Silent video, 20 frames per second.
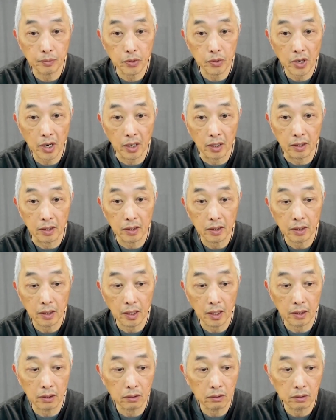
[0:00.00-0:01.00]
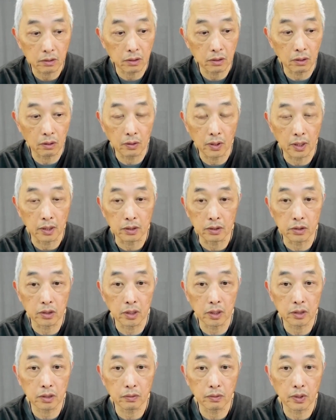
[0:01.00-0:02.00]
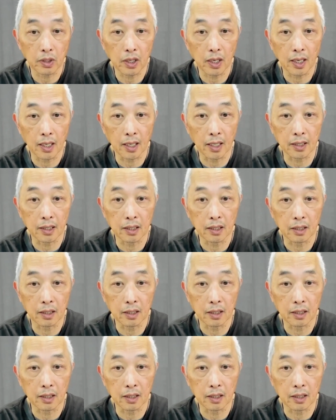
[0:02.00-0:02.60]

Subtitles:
I don't know how to judge whether I like it or not.